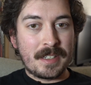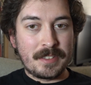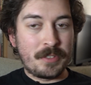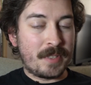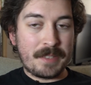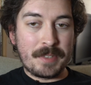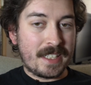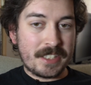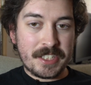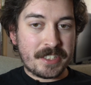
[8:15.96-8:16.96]
we
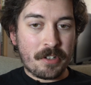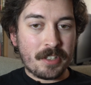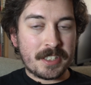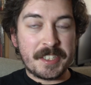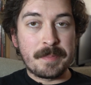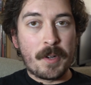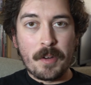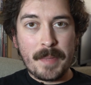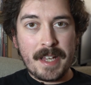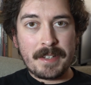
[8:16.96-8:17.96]
could just call it the
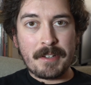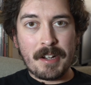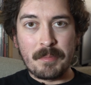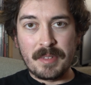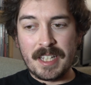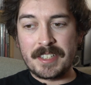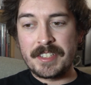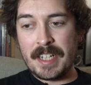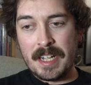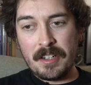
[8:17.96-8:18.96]
small man
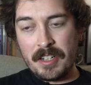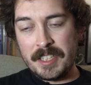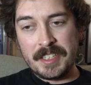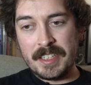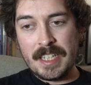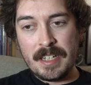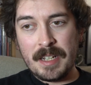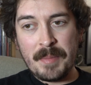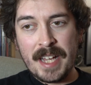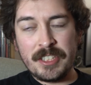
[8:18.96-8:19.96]
complex. I honestly
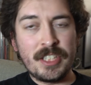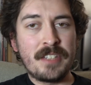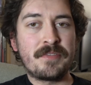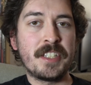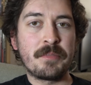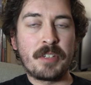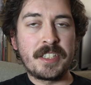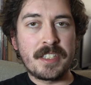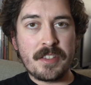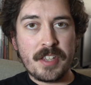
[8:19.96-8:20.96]
imagine if this
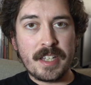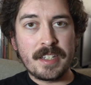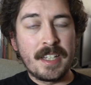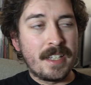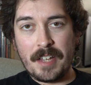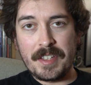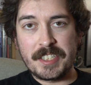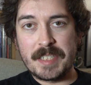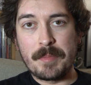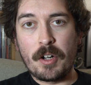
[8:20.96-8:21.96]
wasn't a thing, I think
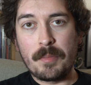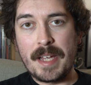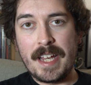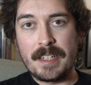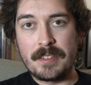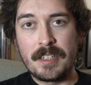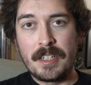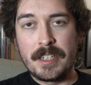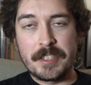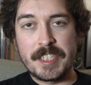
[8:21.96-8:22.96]
small man
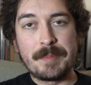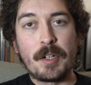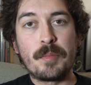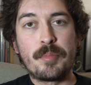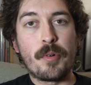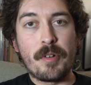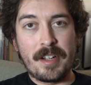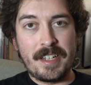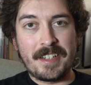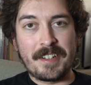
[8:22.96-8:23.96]
or small
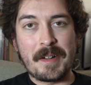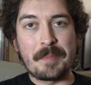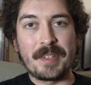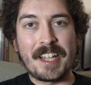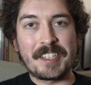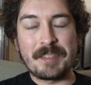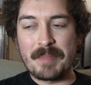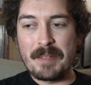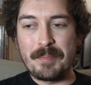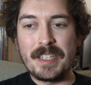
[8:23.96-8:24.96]
boy complex
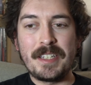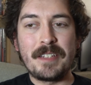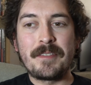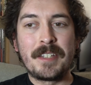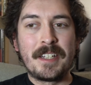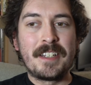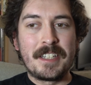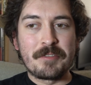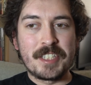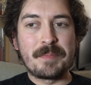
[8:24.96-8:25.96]
might be
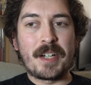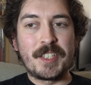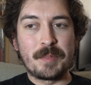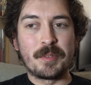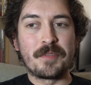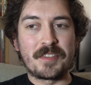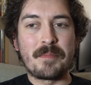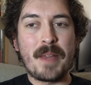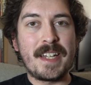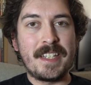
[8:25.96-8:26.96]
responsible for
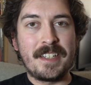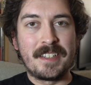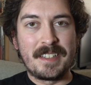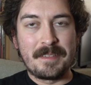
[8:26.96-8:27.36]
many